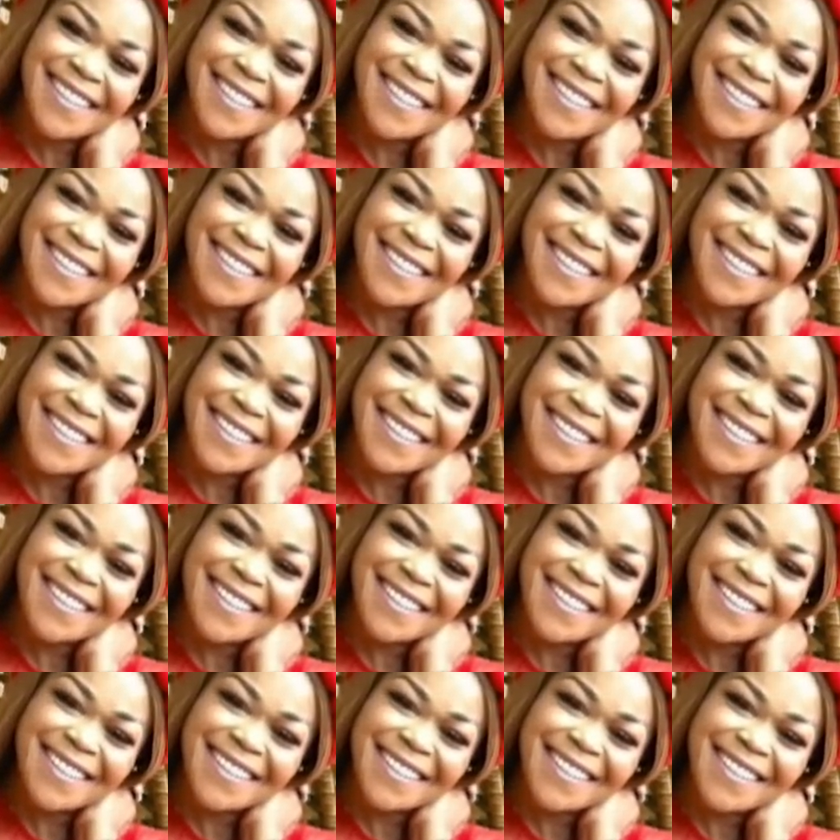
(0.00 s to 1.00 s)
about um,
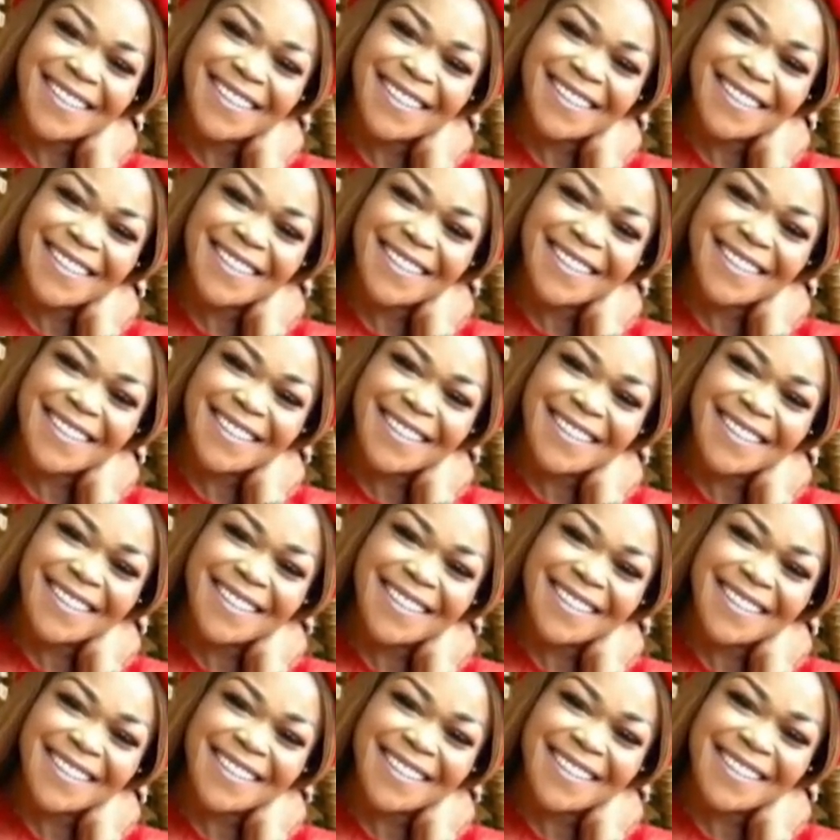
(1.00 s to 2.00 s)
what she gave
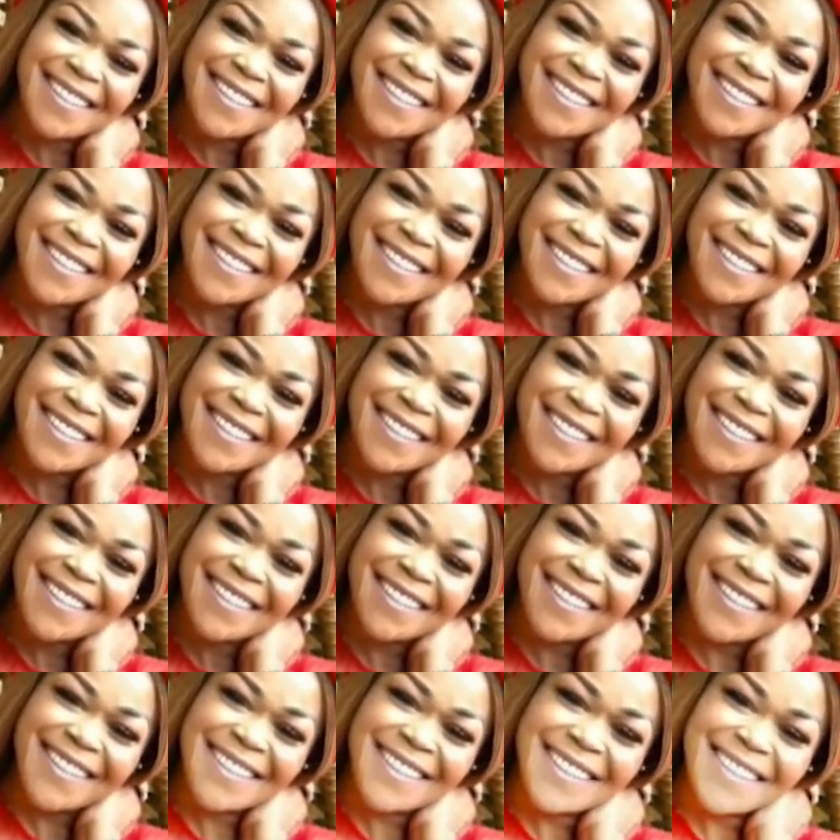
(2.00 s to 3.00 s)
up for her
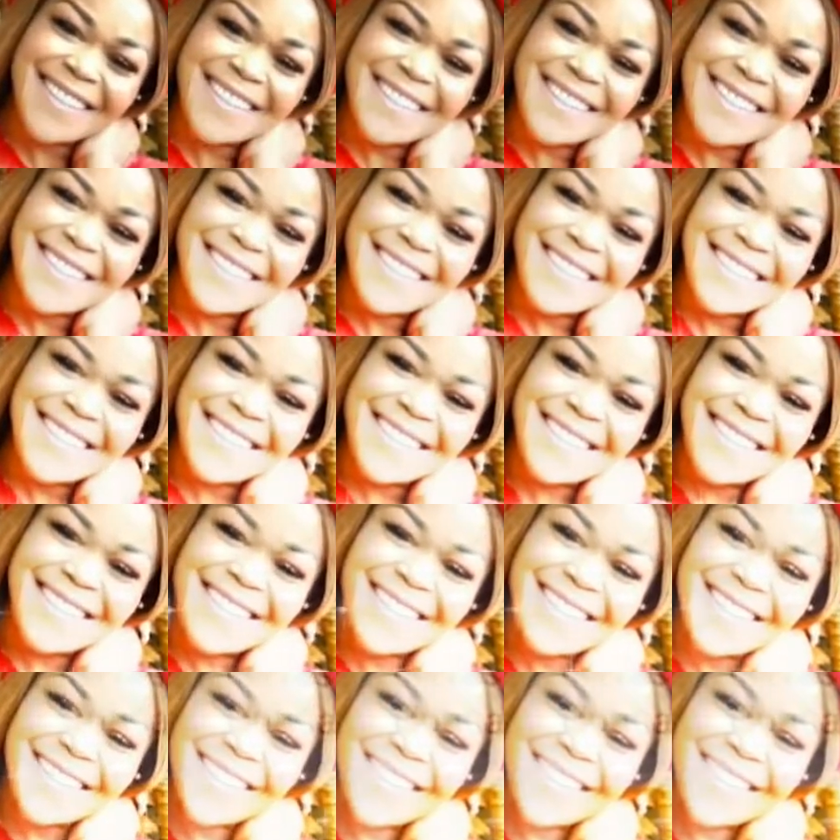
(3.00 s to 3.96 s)
career, that she left her